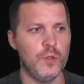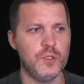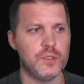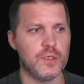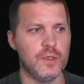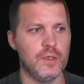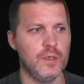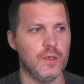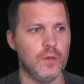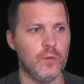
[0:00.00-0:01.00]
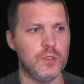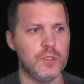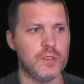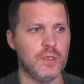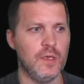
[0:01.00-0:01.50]
we're just gonna we're
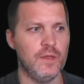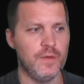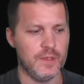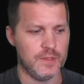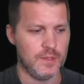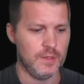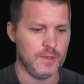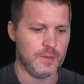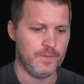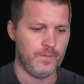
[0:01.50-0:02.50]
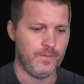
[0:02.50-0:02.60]
just gonna leave it as it is